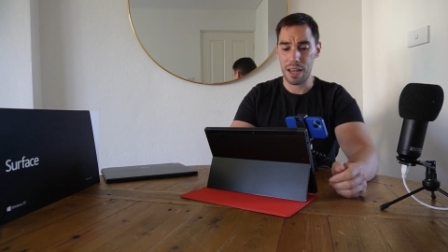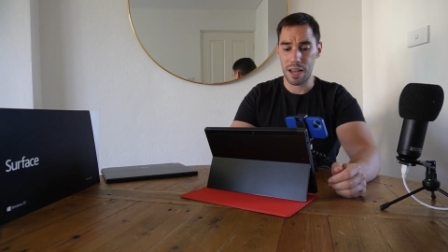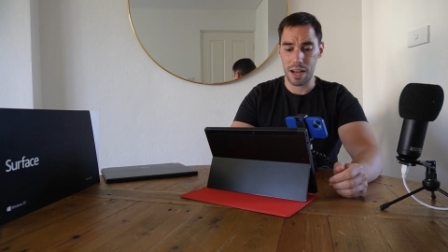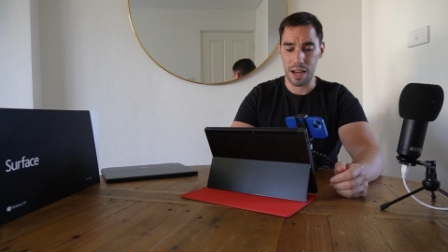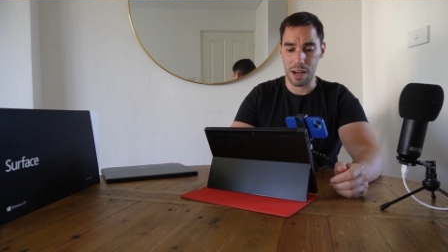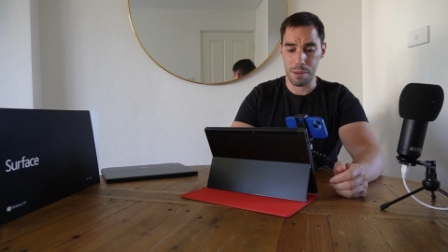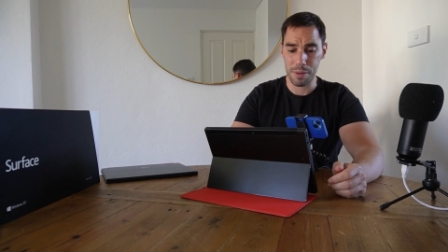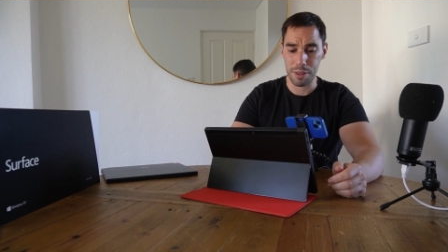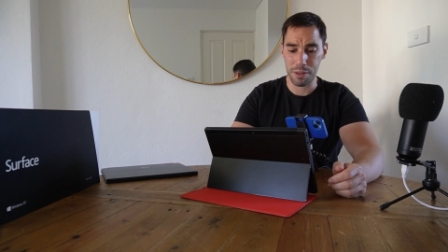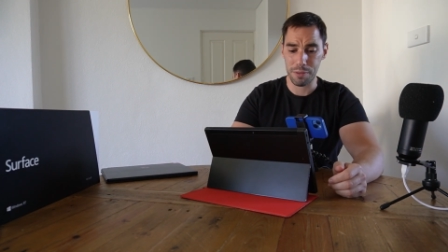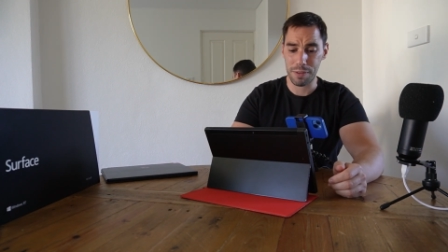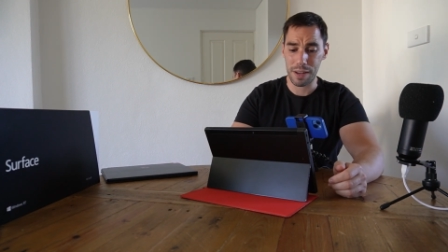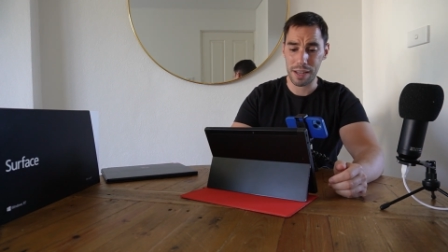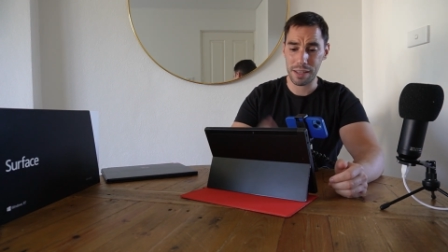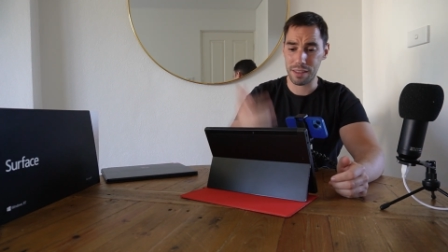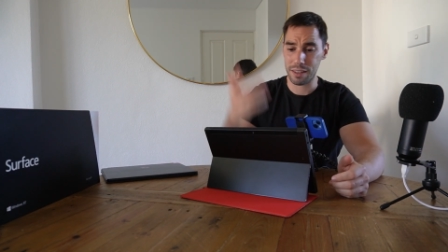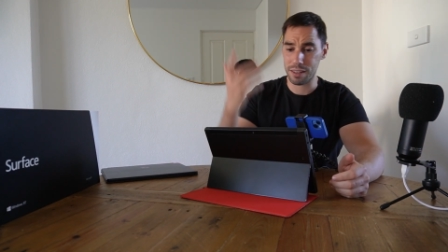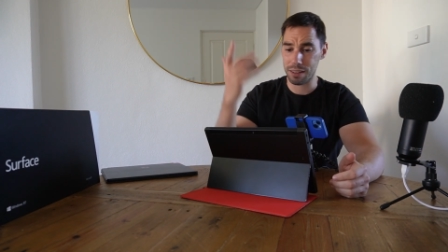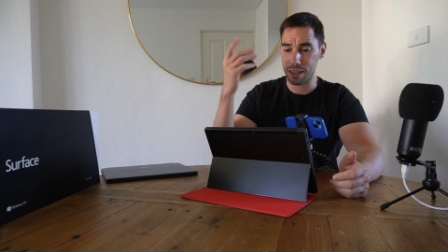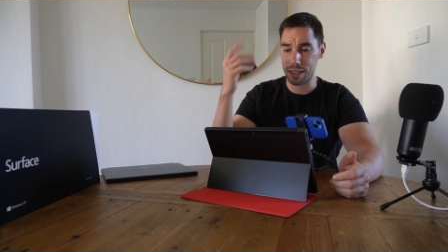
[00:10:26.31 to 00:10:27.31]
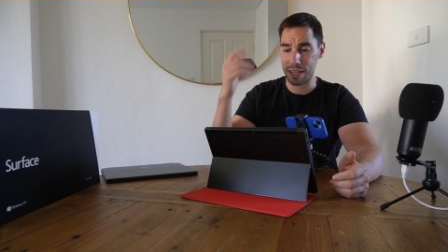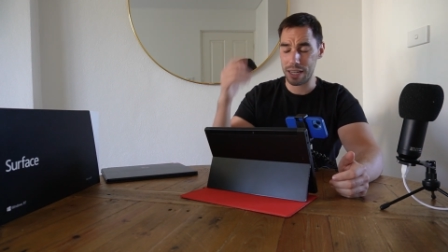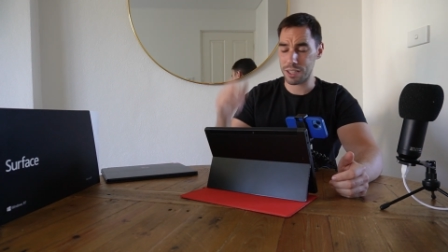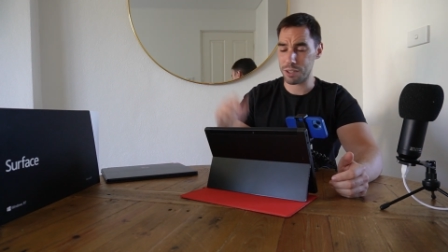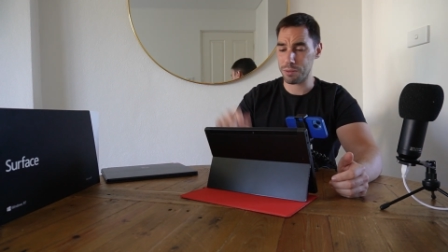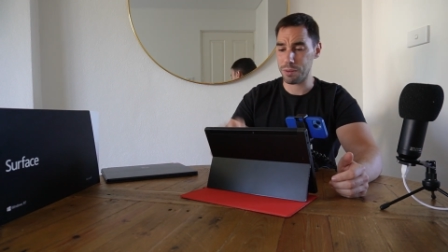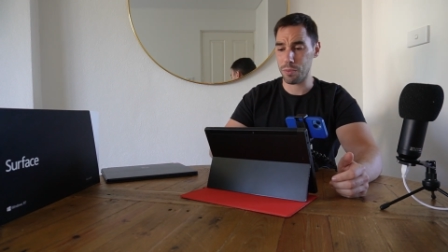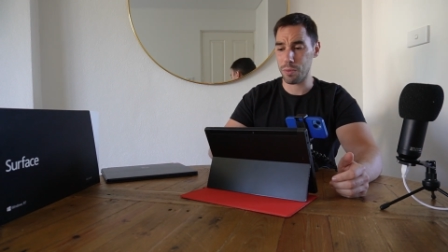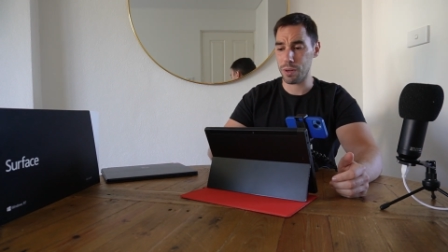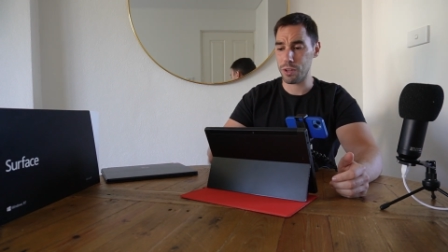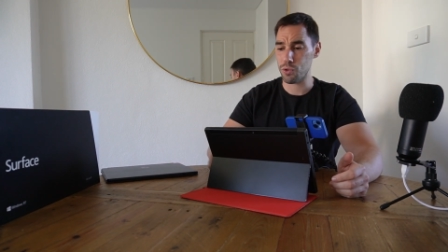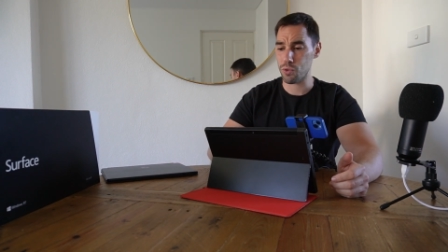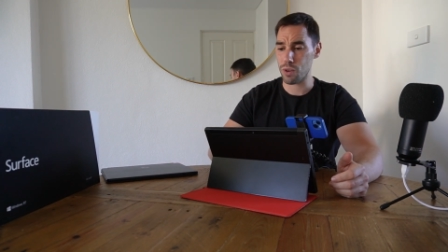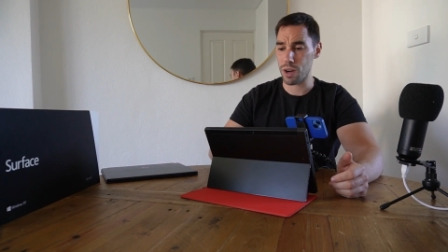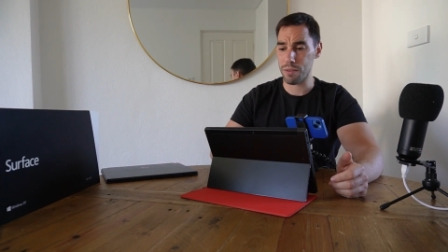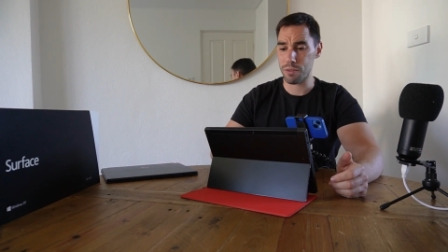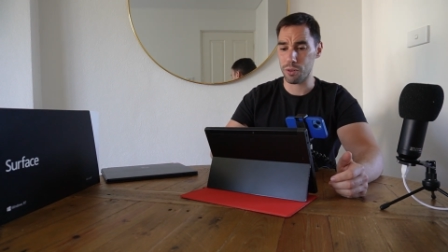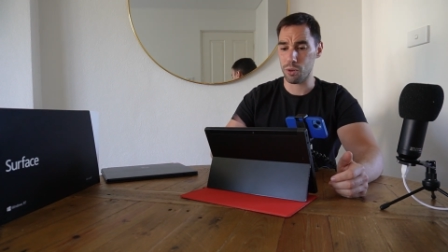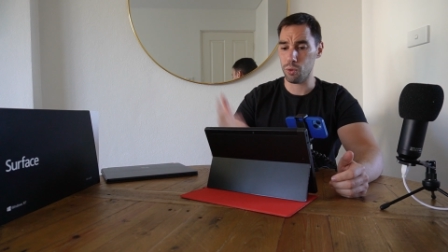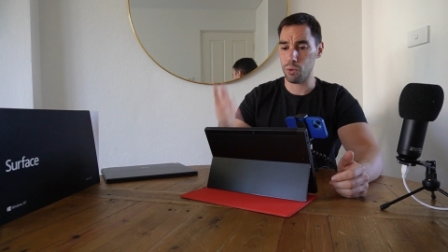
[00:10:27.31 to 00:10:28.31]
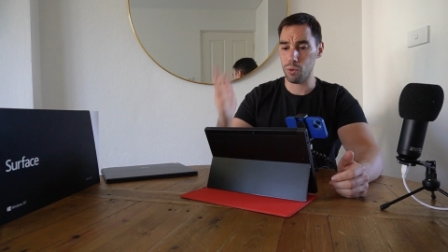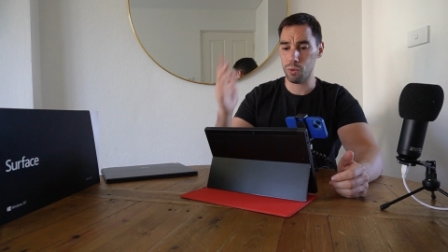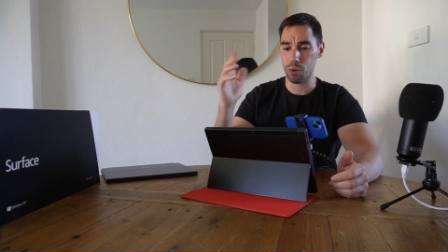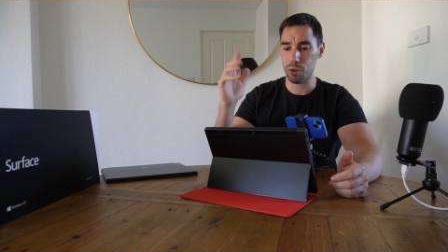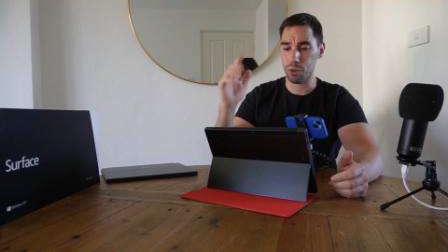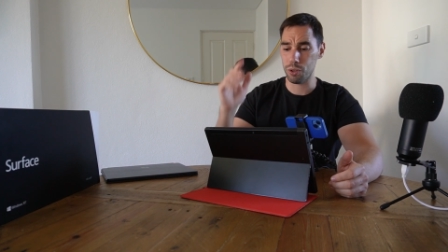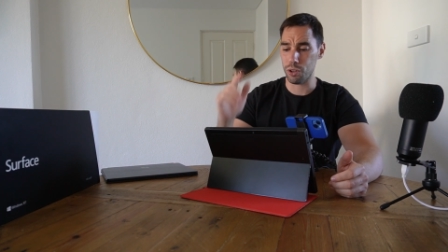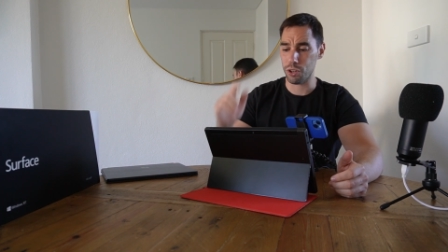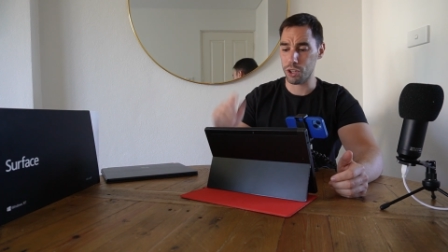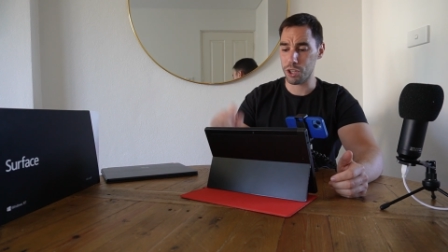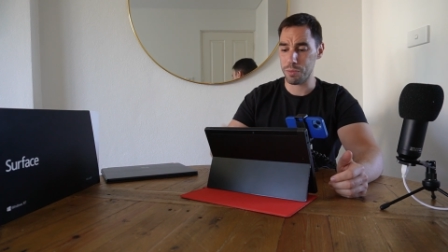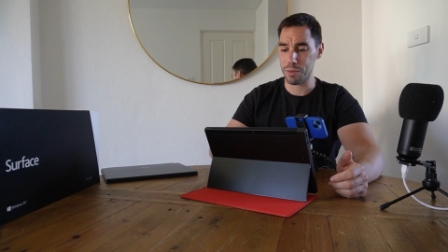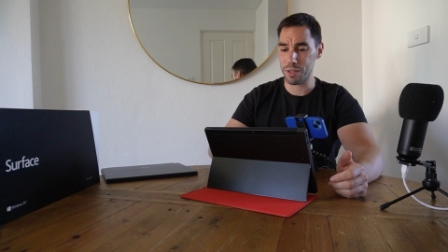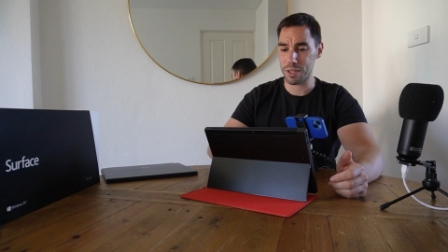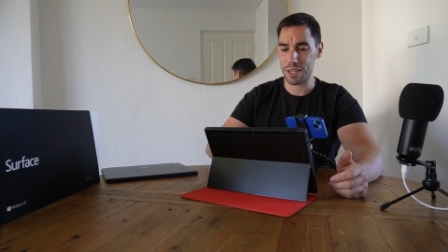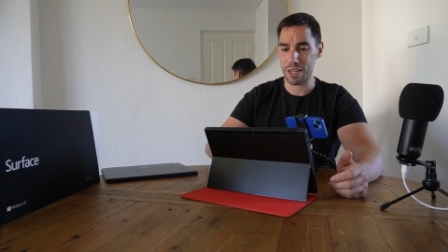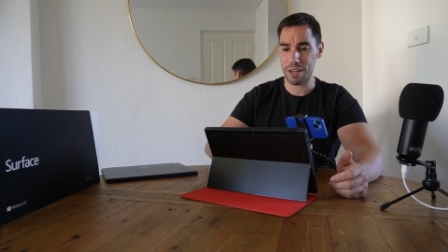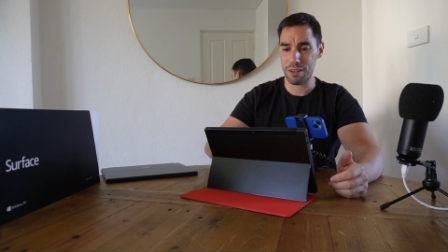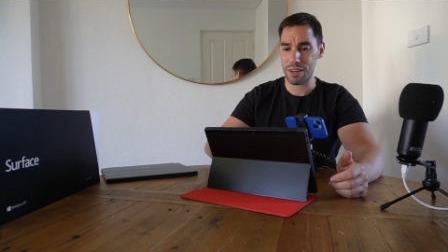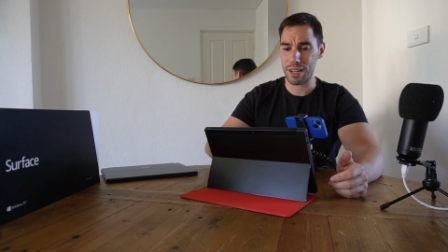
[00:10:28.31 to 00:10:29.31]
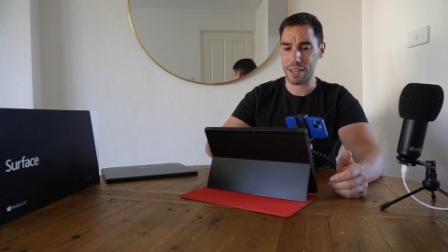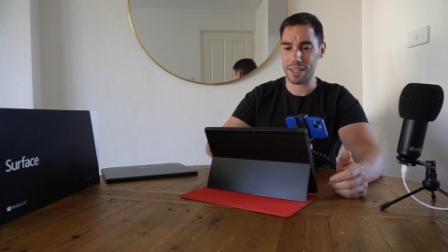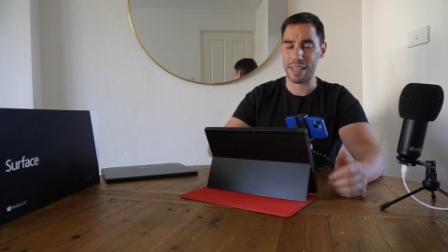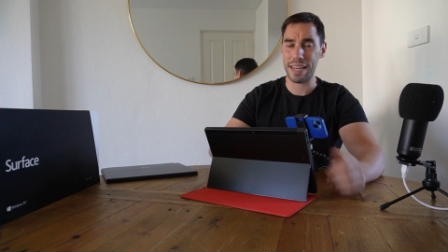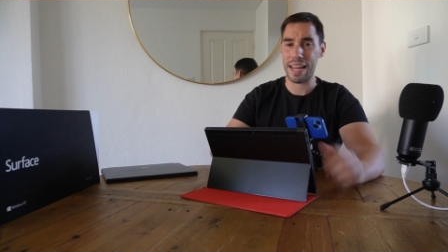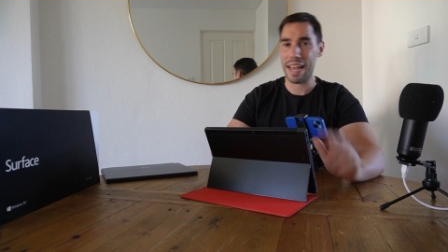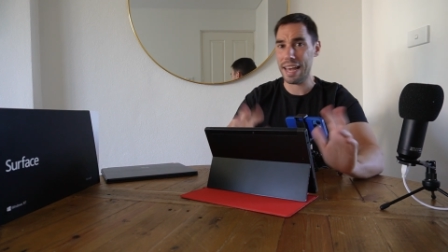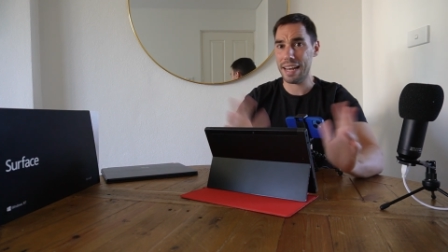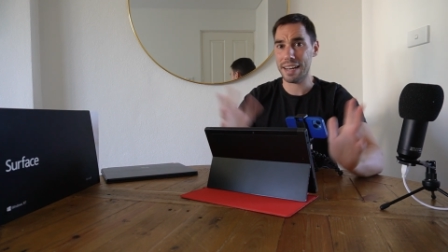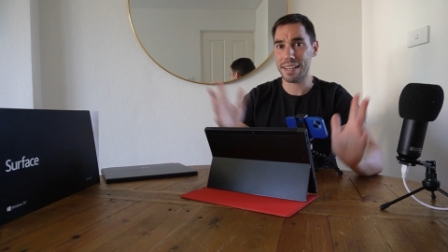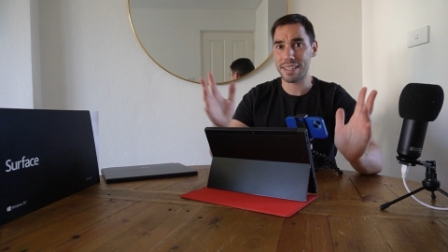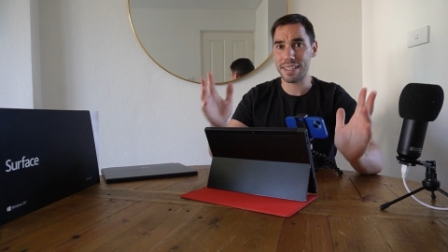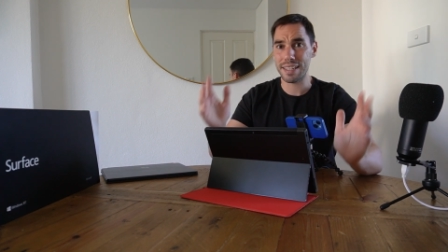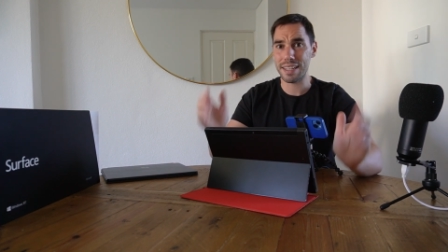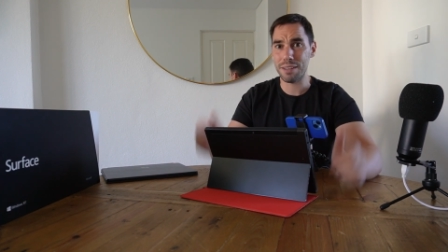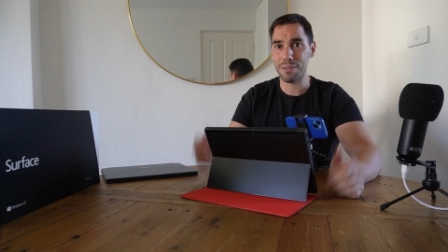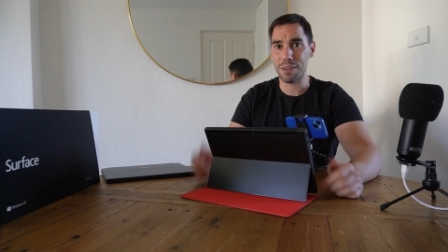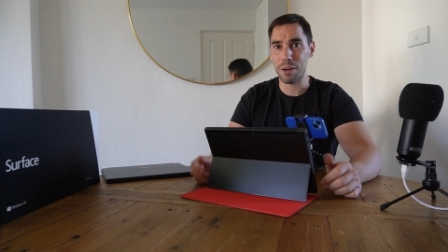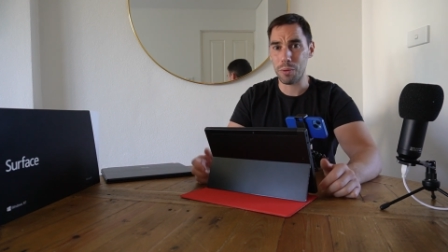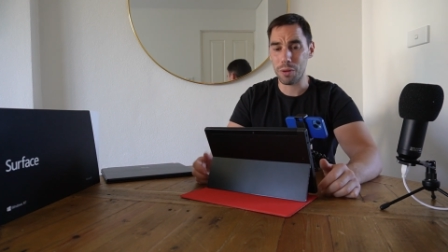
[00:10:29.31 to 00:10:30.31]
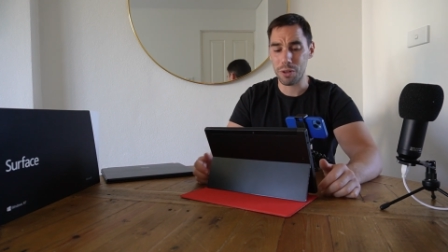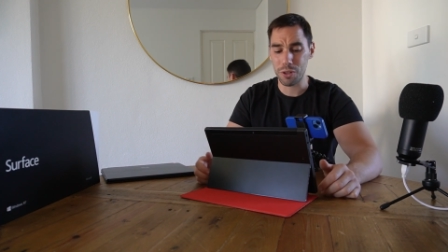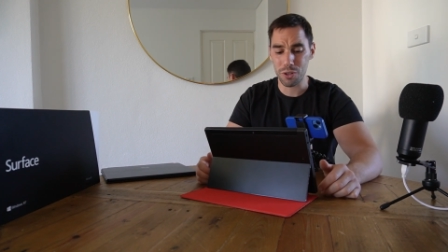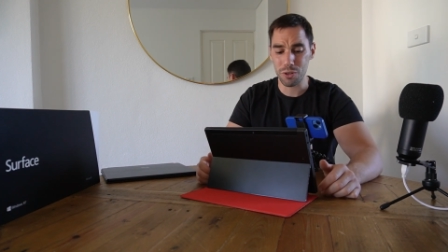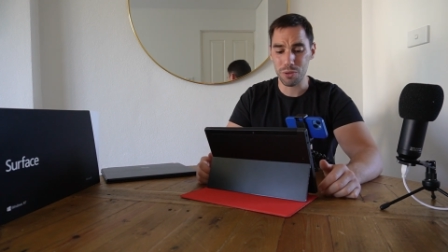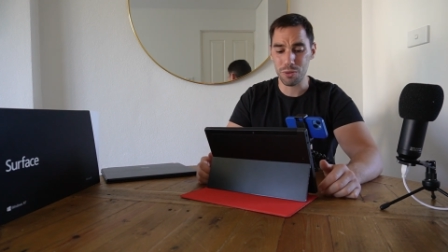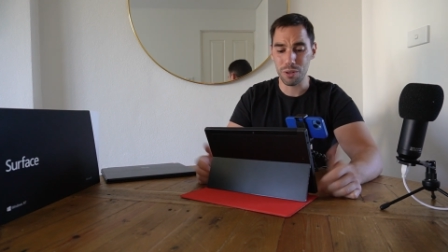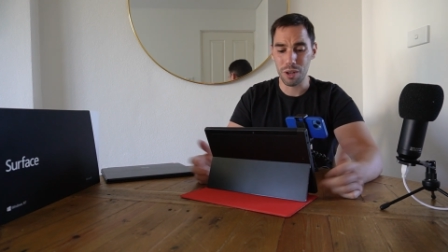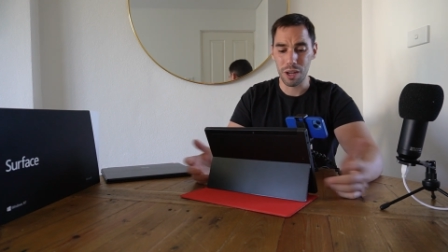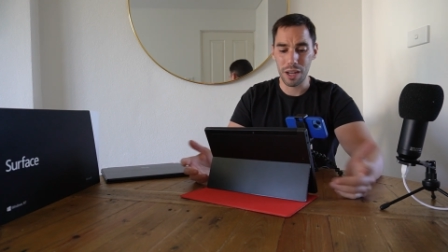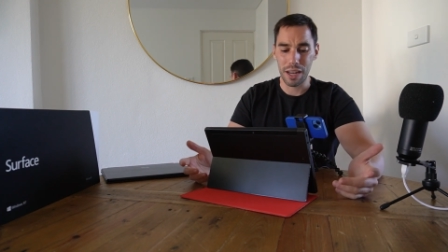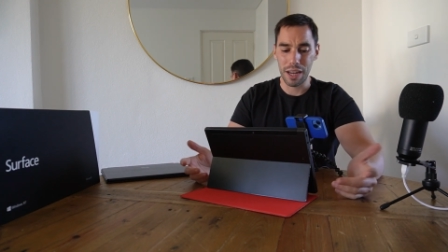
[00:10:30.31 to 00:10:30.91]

and the fact that it connects to my OneDrive and all the documents here, and I can edit it if I wanted to.